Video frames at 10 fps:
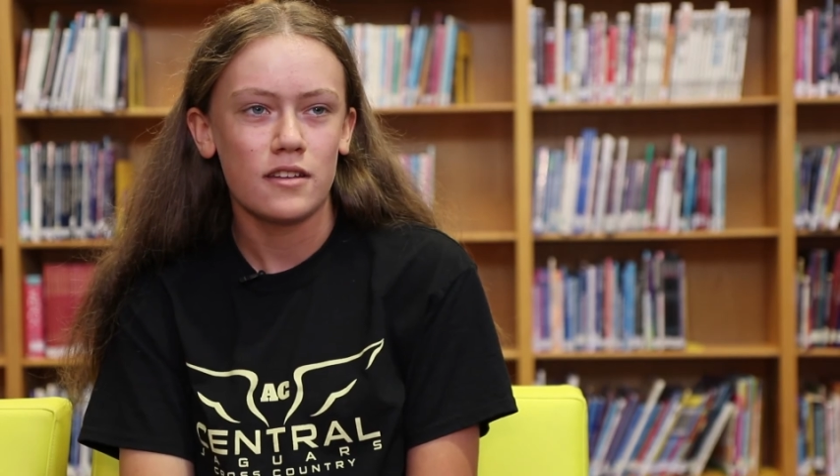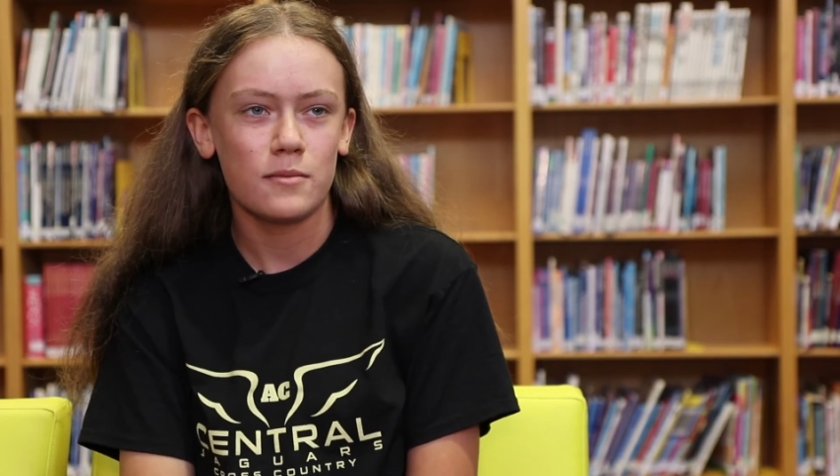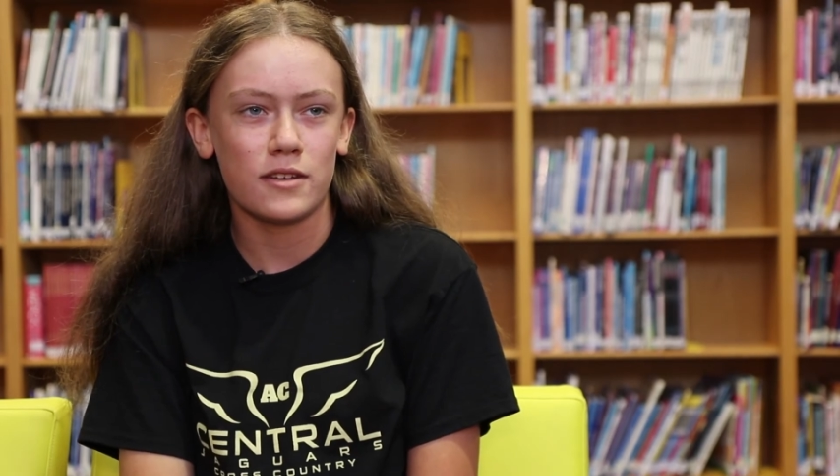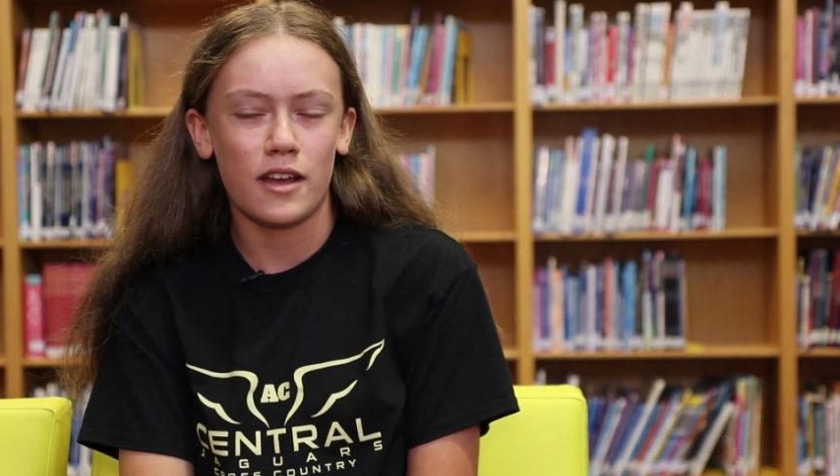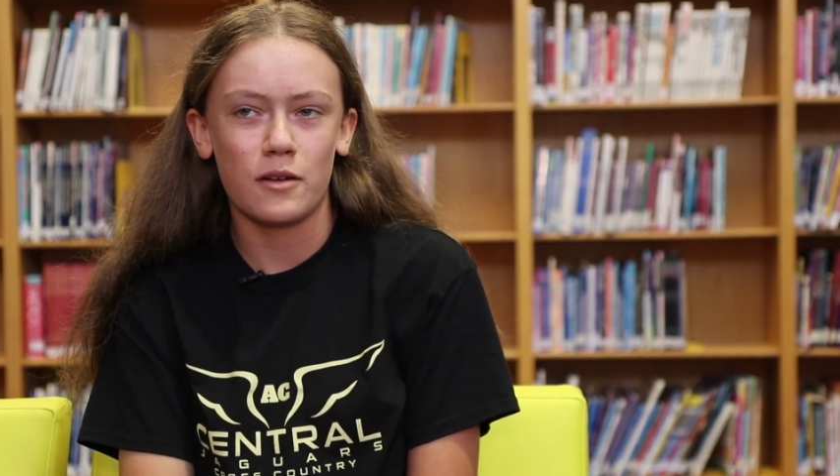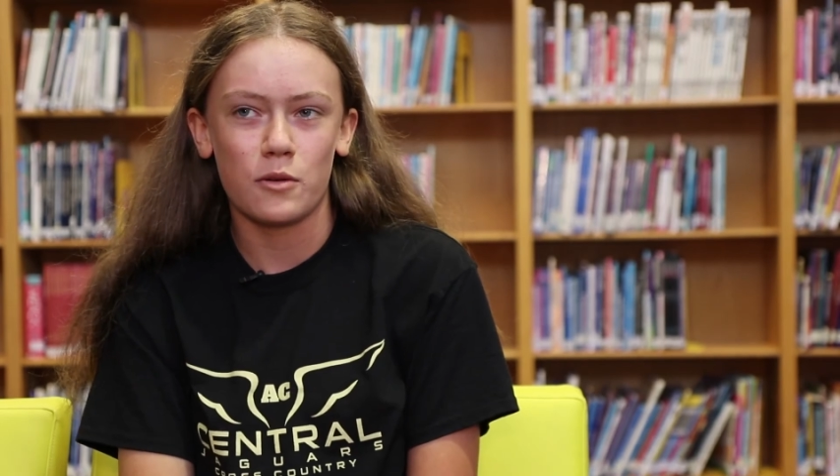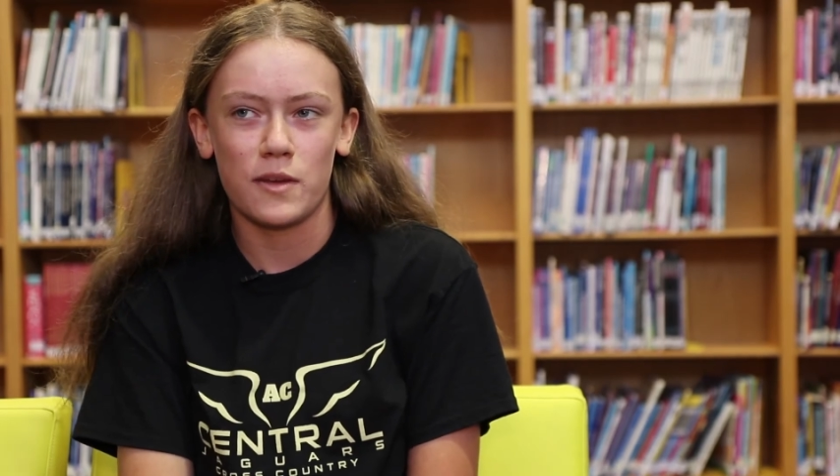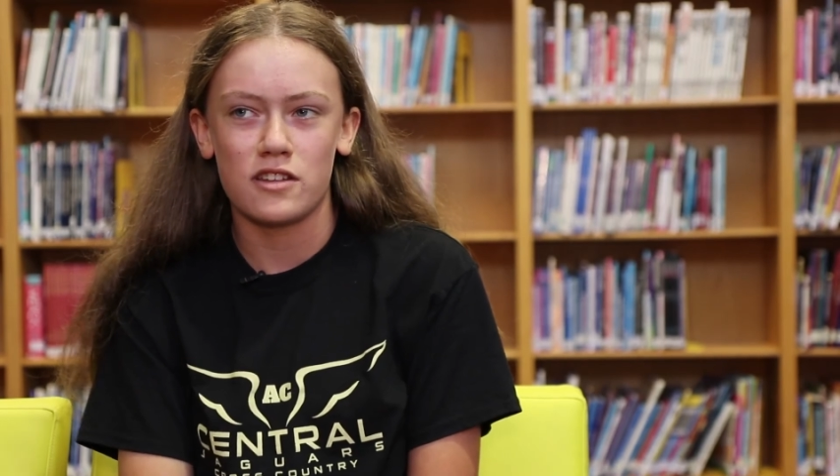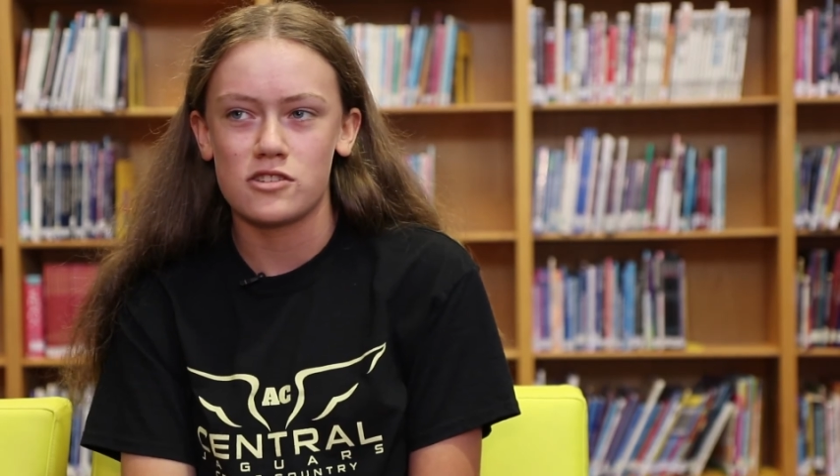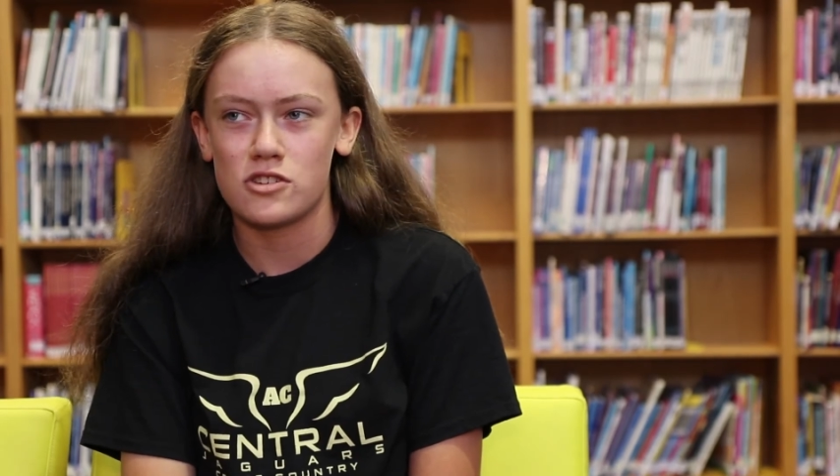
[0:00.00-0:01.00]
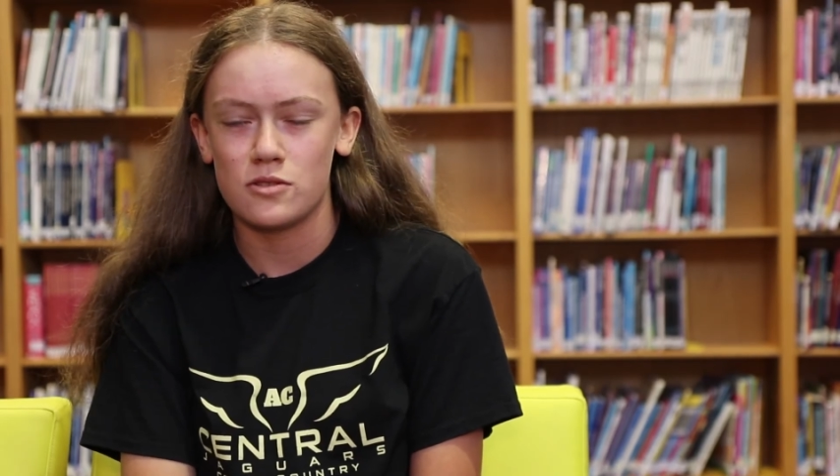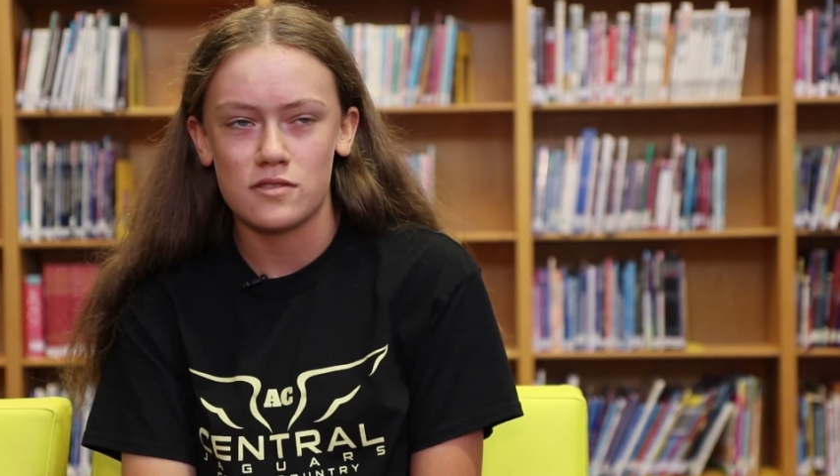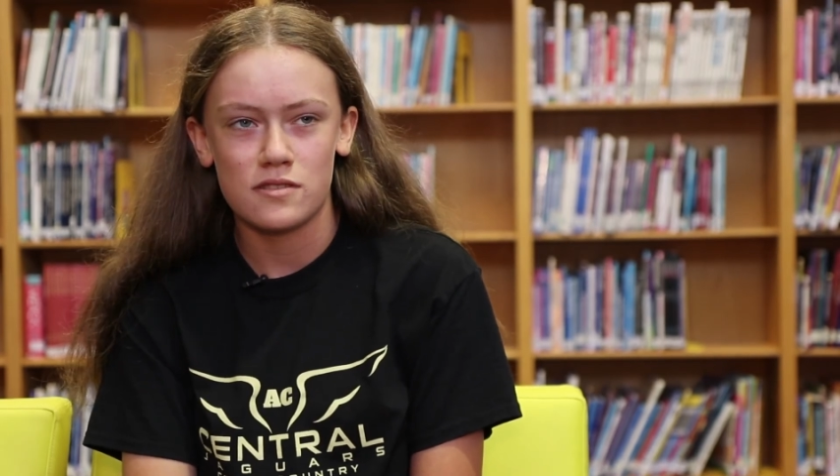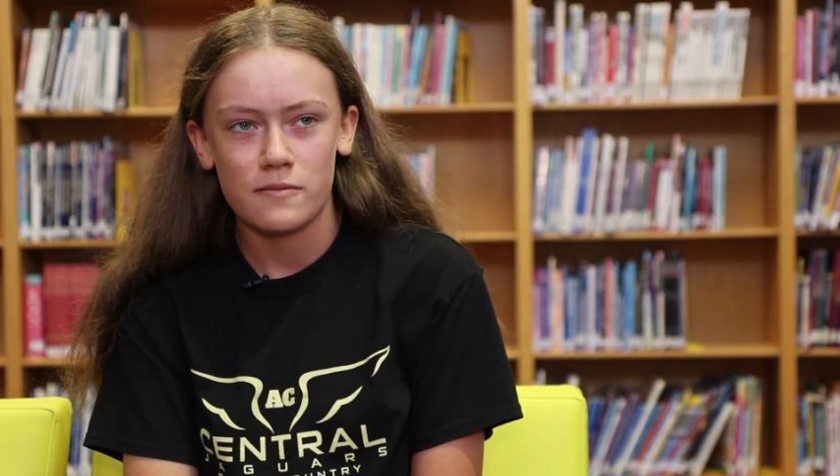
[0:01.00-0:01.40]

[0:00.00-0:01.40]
but yeah, where we get to choose.